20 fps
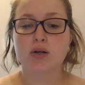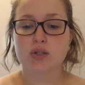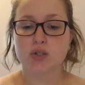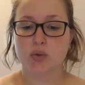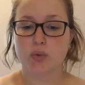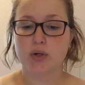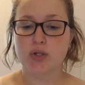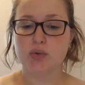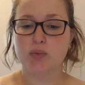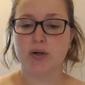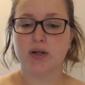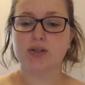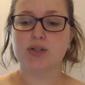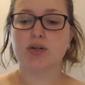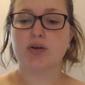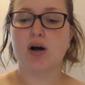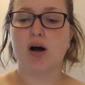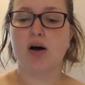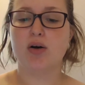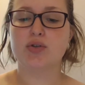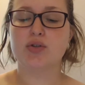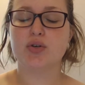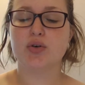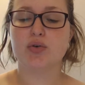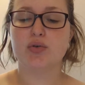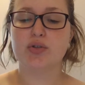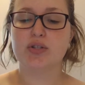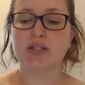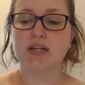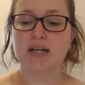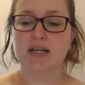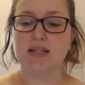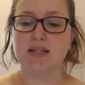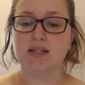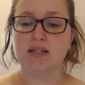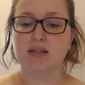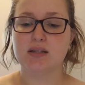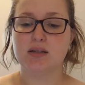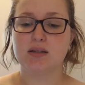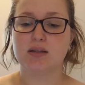Schwartzwalter also
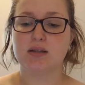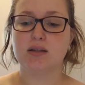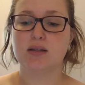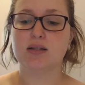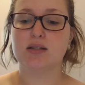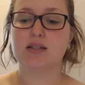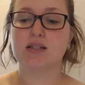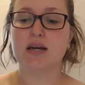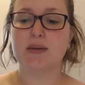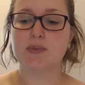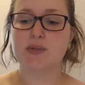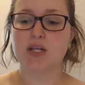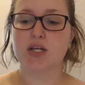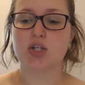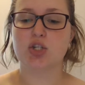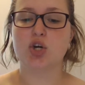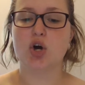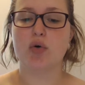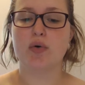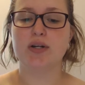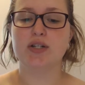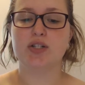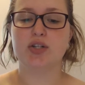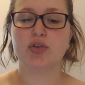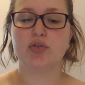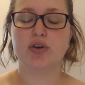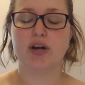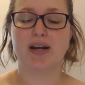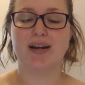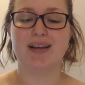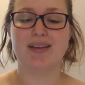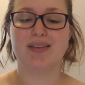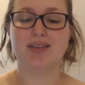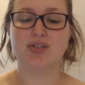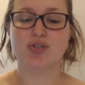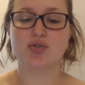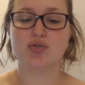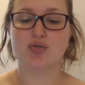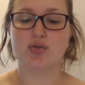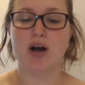states the steps that go into creating
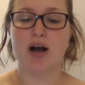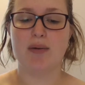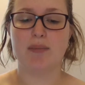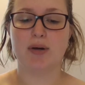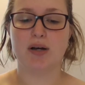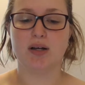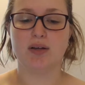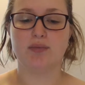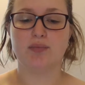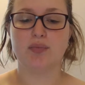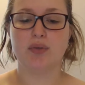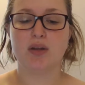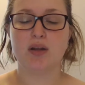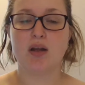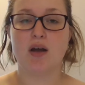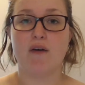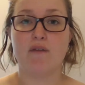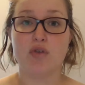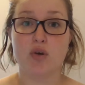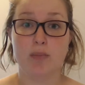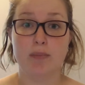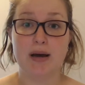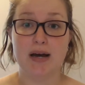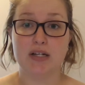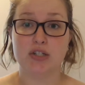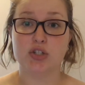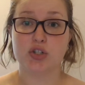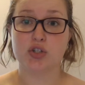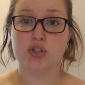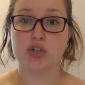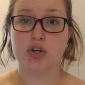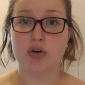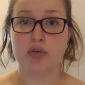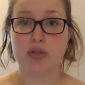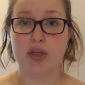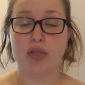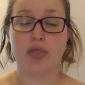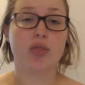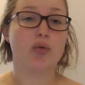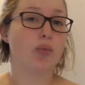this drama of the magic show
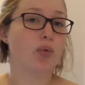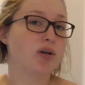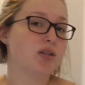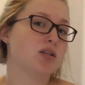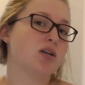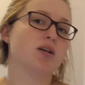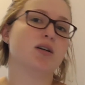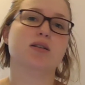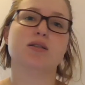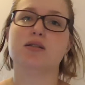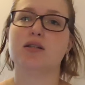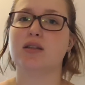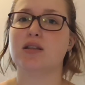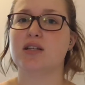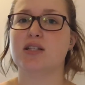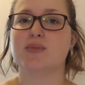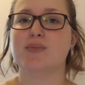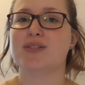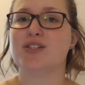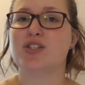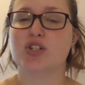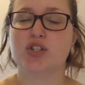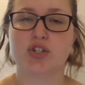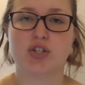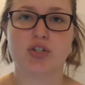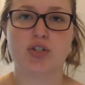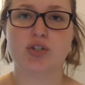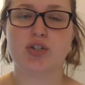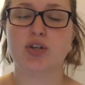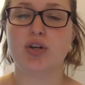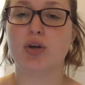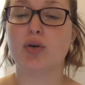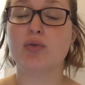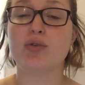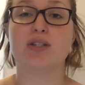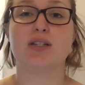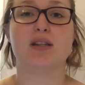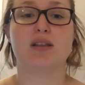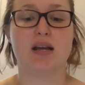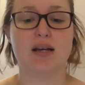that the wizards and these magicians
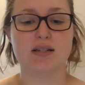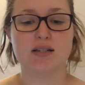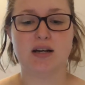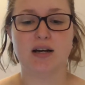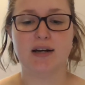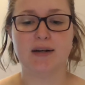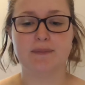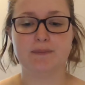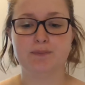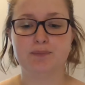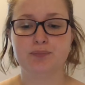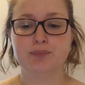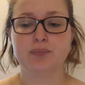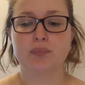used in that time.